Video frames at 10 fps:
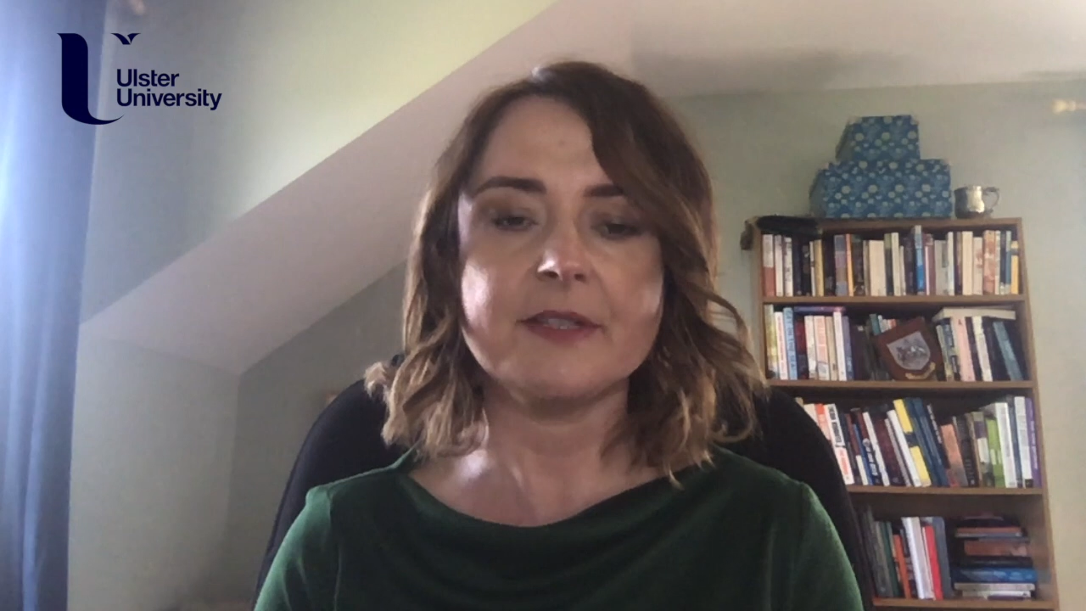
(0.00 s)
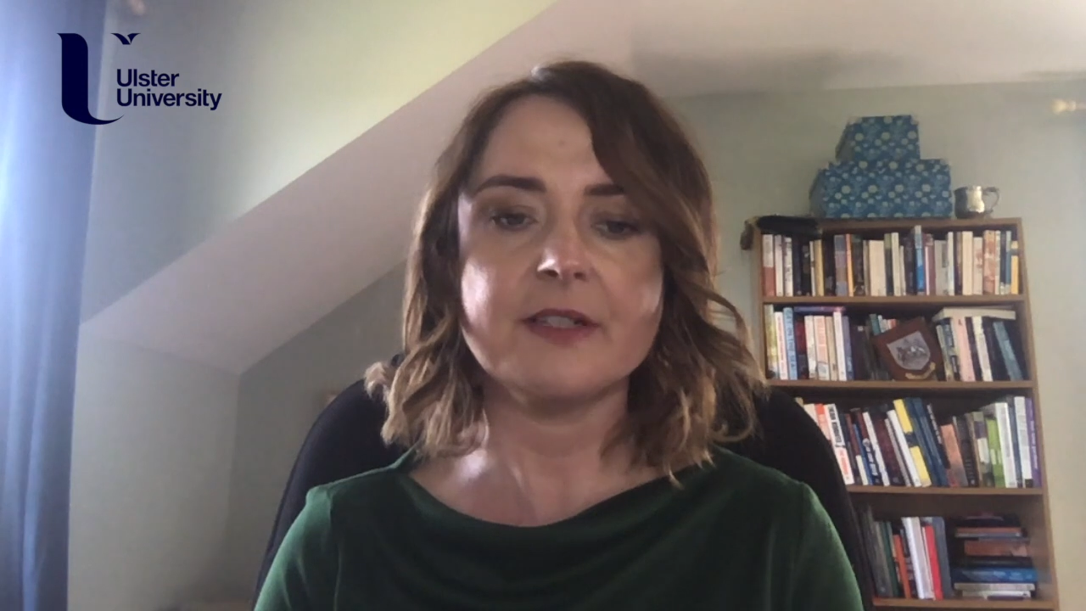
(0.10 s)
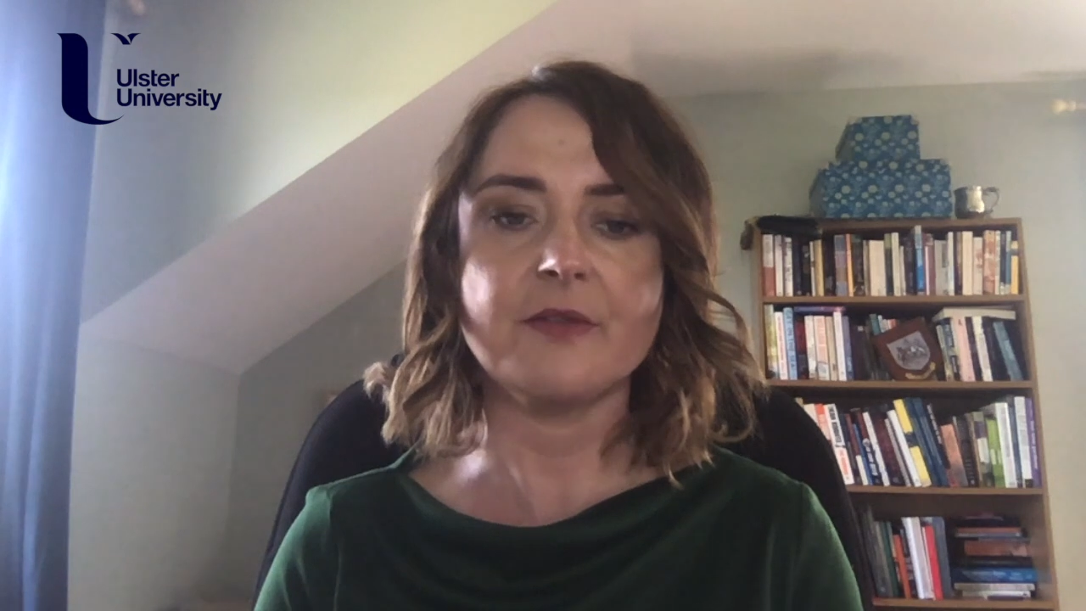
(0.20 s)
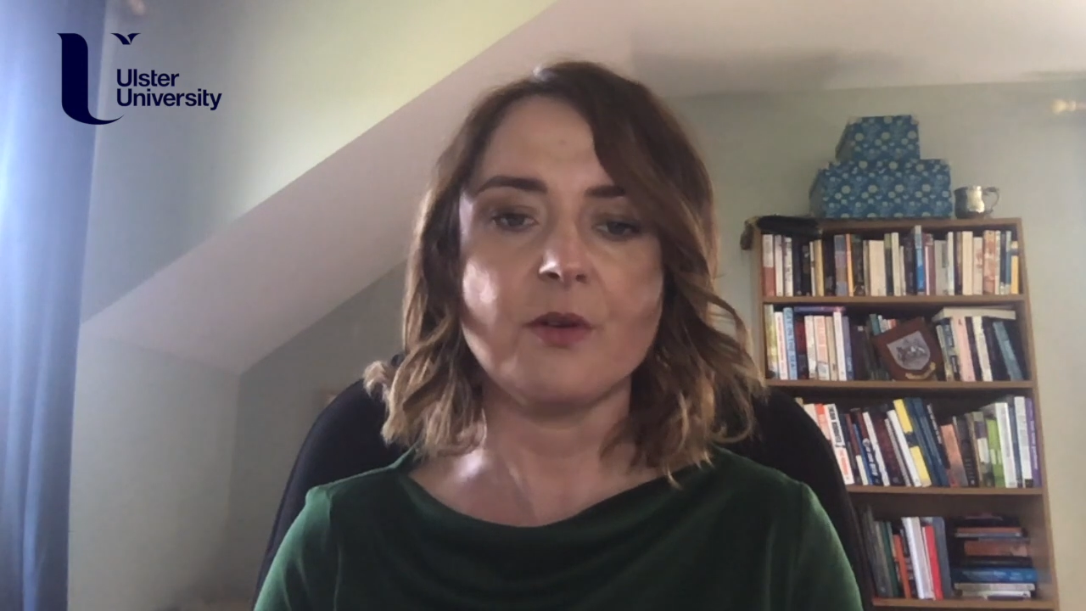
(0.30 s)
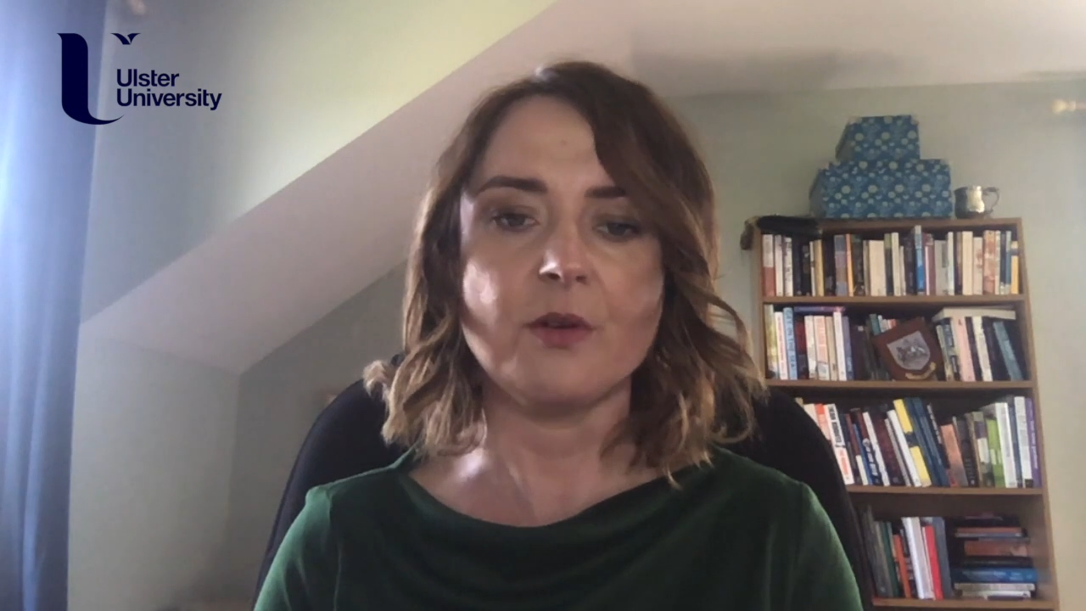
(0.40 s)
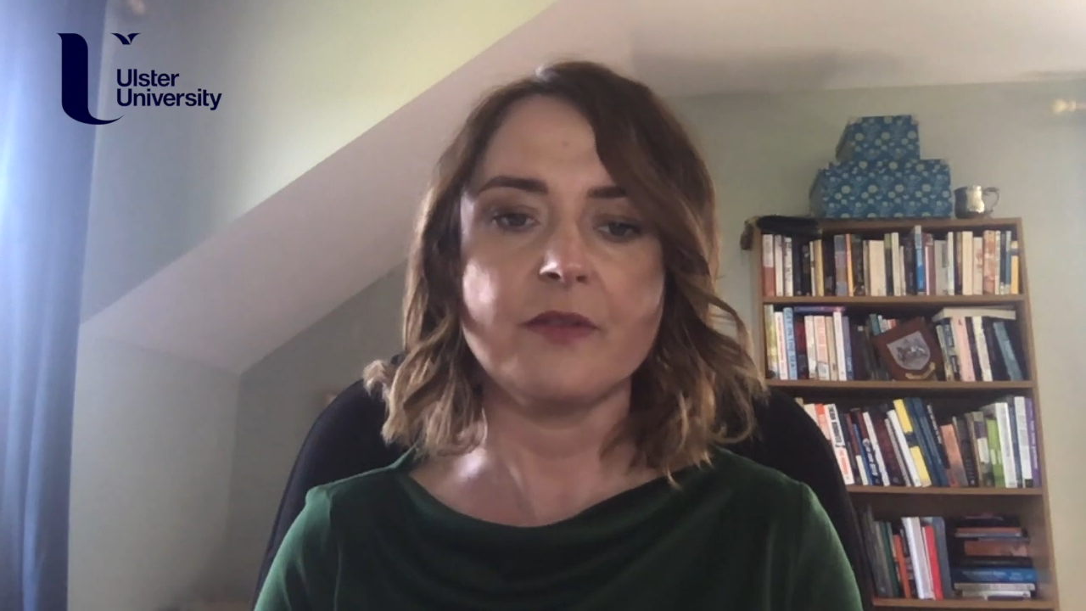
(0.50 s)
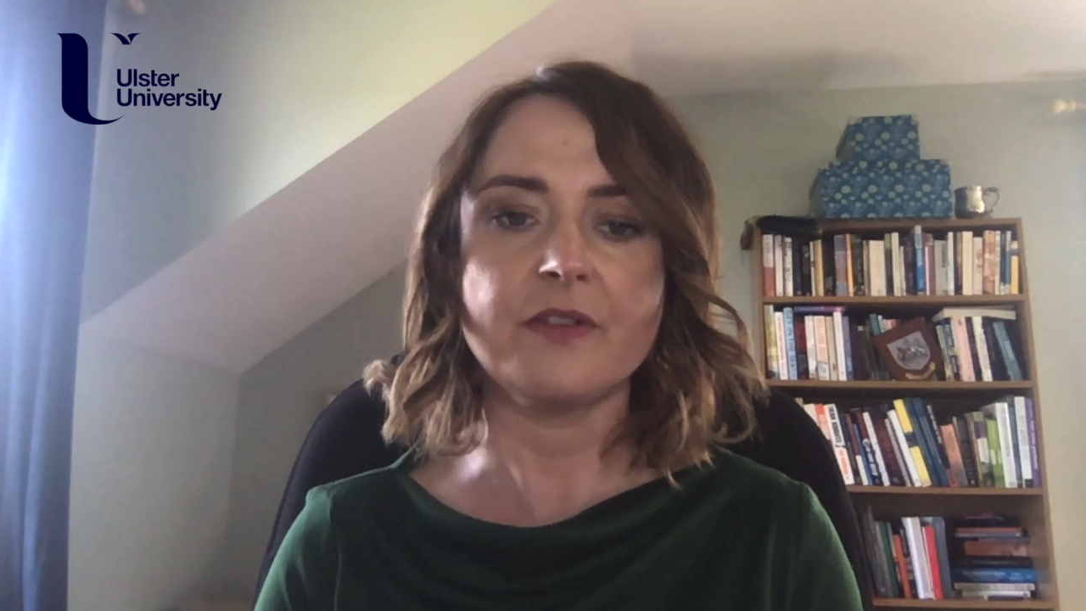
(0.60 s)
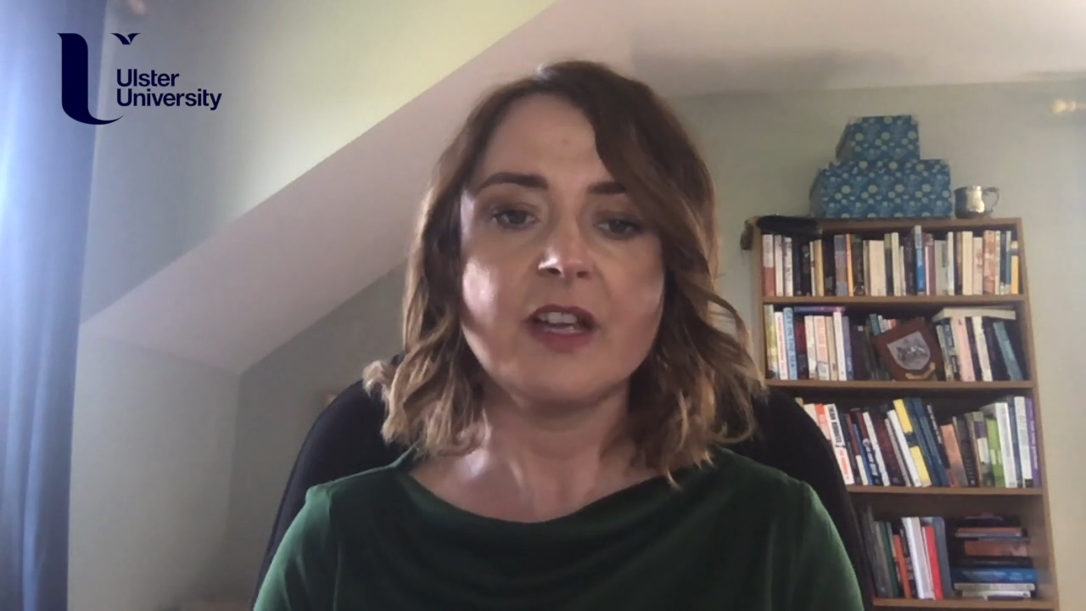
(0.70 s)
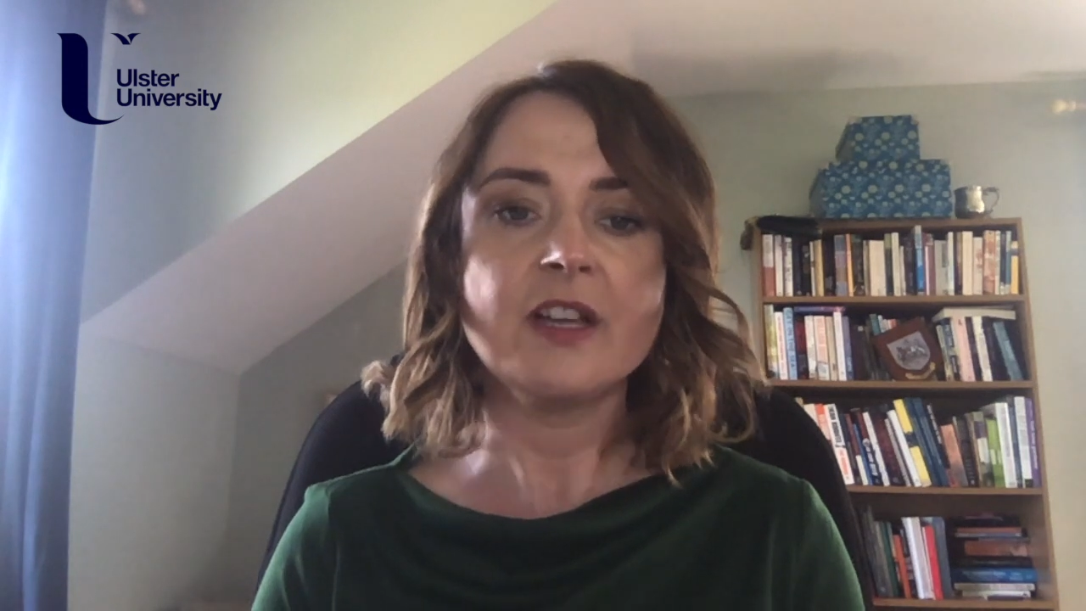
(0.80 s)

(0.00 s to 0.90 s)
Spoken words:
and evolve